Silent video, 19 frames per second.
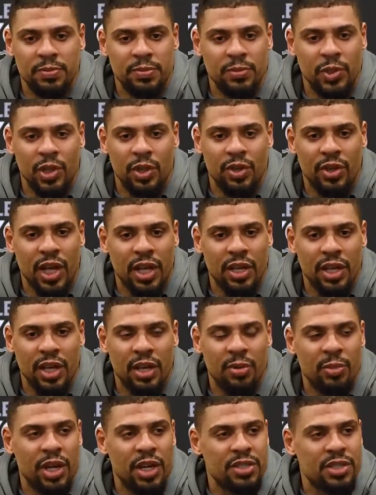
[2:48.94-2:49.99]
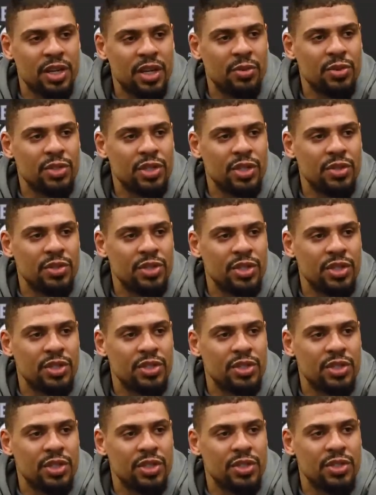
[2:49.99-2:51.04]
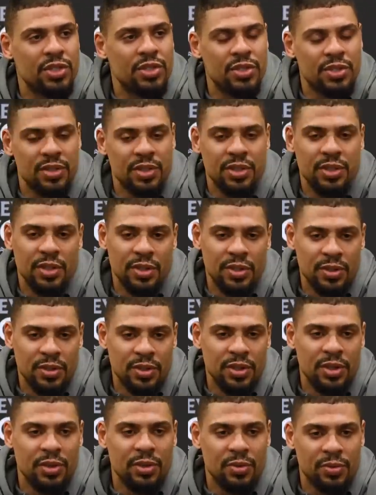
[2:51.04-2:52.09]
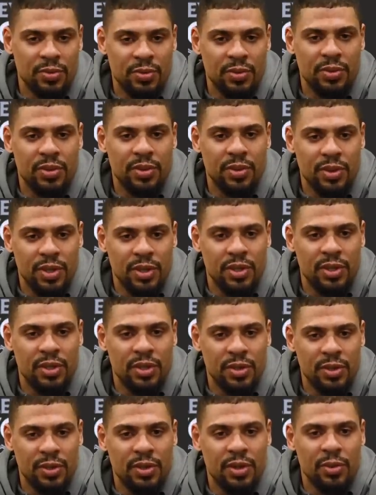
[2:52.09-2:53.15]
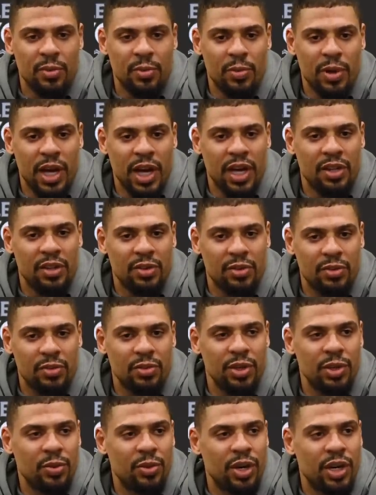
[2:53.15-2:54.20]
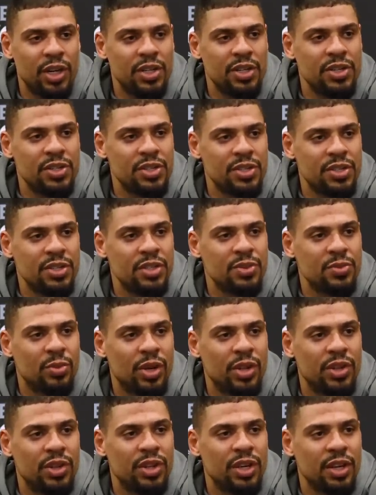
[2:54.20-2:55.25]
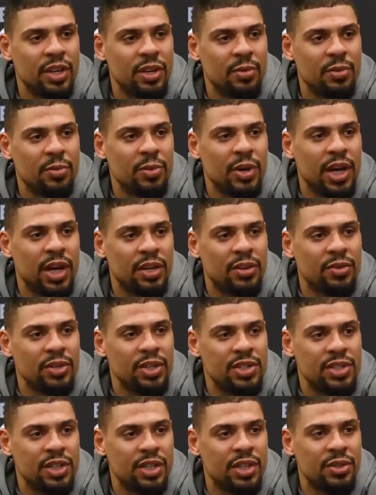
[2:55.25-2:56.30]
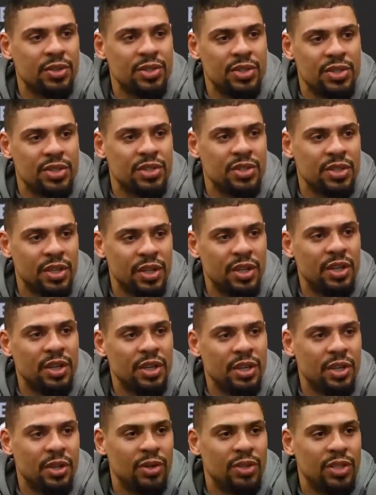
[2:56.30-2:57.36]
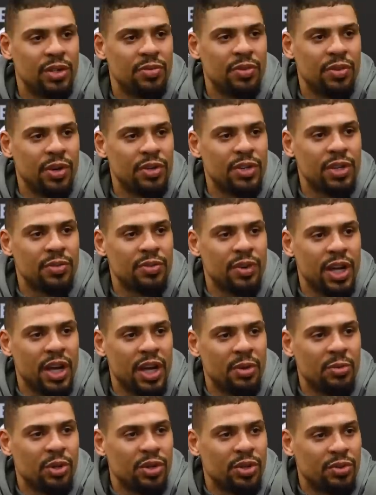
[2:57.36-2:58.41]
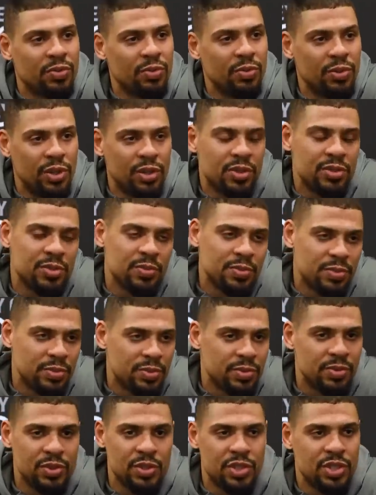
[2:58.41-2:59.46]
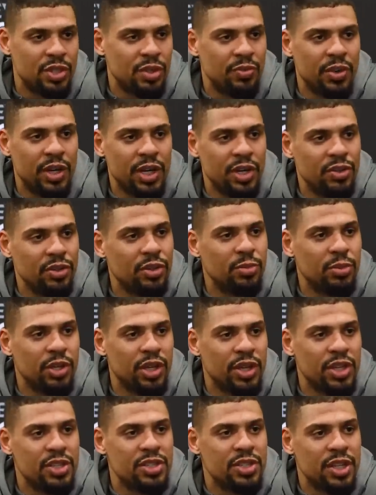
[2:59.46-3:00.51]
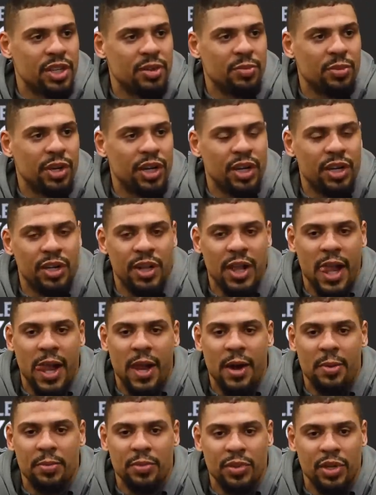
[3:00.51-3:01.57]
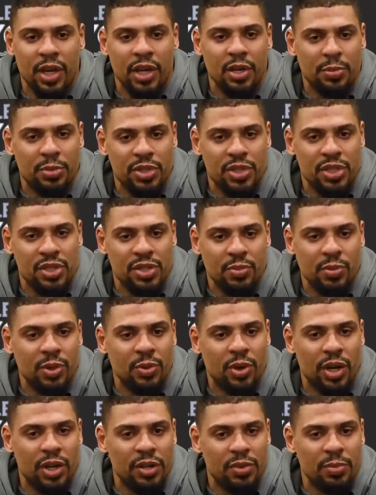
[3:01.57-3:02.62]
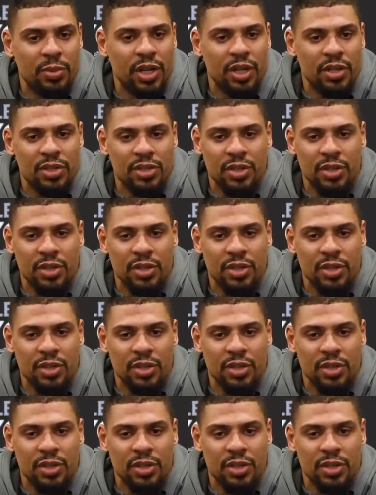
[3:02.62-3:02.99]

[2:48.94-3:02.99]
you know, that game last night was huge. It's you know, coming back 3-1 is one thing. Coming back 3-0 is, you know, a different animal. You know, still very doable on this team, but not in a position we wanted to be in.